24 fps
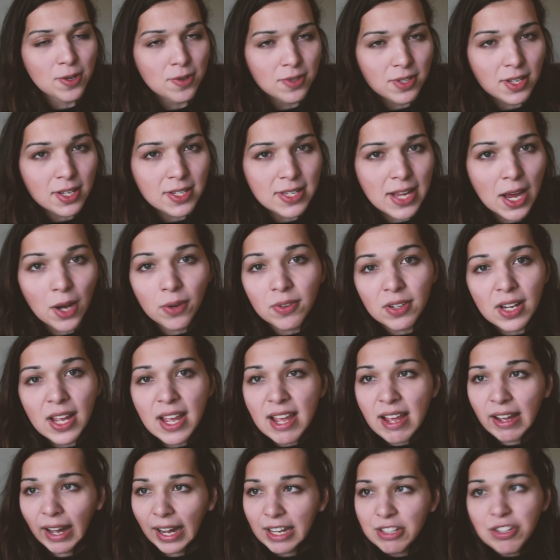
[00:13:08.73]
used to sound,
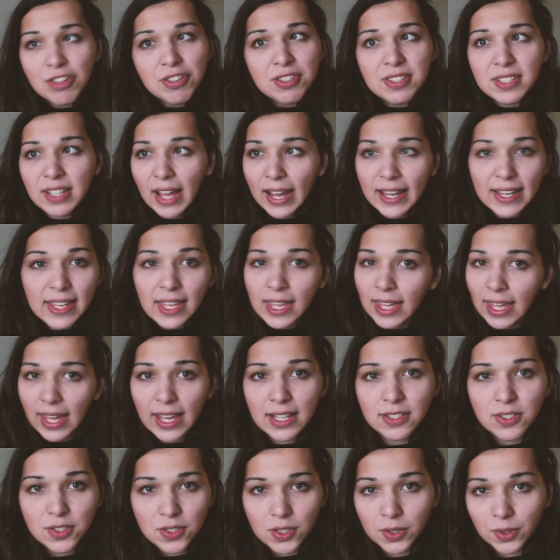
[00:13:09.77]
I
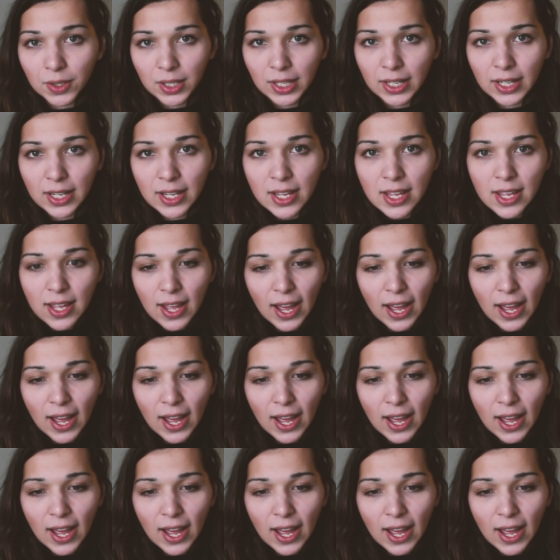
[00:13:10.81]
can't do it.